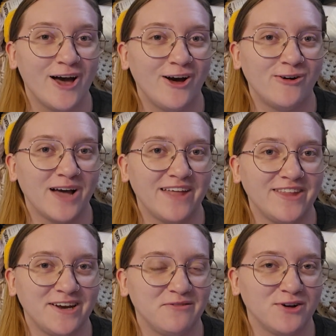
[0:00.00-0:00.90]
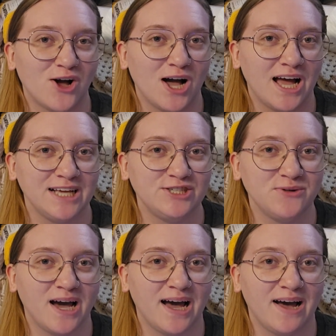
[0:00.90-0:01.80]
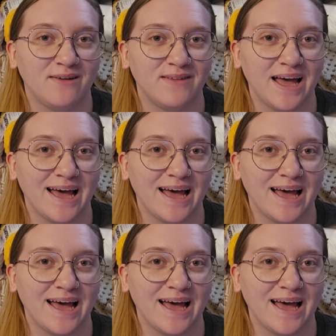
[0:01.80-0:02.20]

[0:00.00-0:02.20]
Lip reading: Oh, and then I forgot, I do have